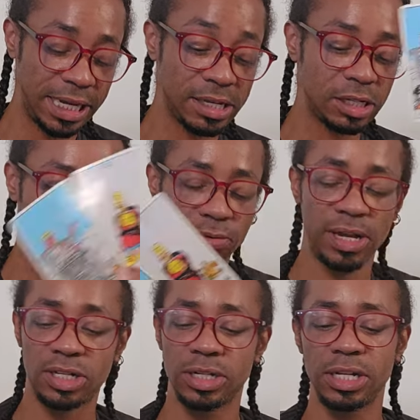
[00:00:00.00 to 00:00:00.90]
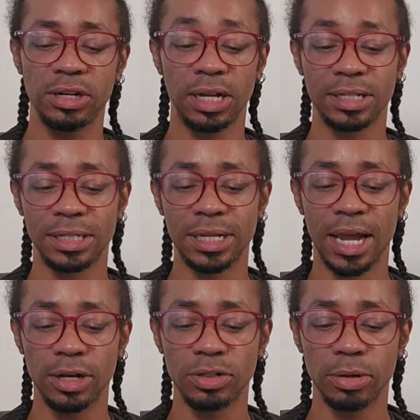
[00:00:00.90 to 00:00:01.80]
inspiration here, a
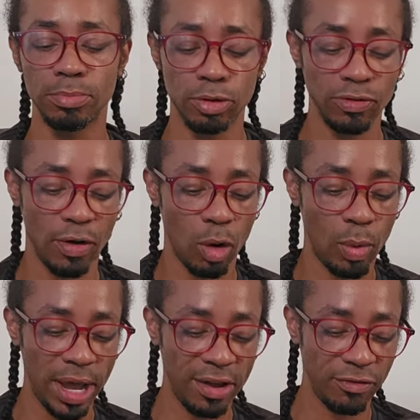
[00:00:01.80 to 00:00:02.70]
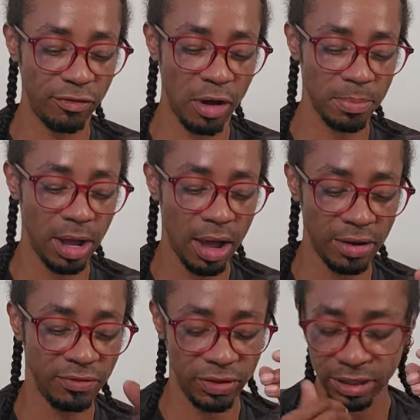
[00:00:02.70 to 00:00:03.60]
desire to move away from
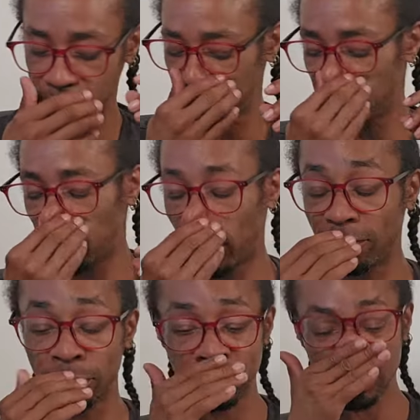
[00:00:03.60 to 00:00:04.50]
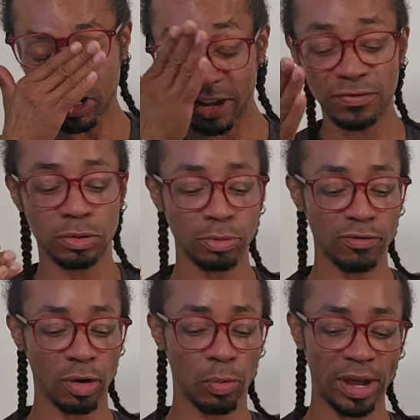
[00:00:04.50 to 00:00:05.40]
conflict, to move away from strife, to
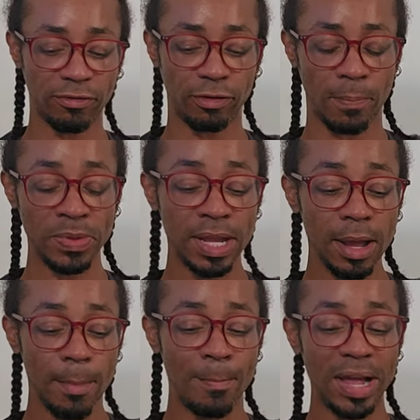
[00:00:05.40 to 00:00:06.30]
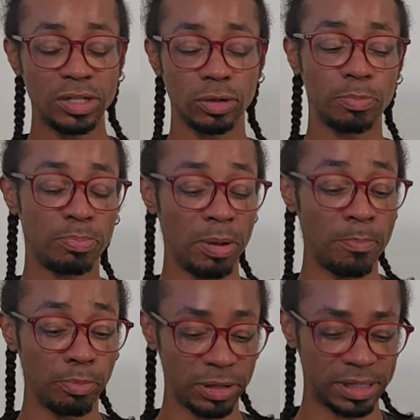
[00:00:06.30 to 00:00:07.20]
move away from mental
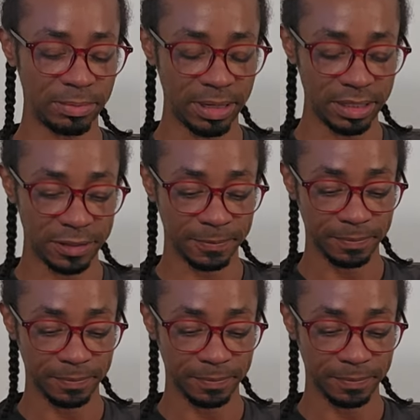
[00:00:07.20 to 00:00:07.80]
imprisonment,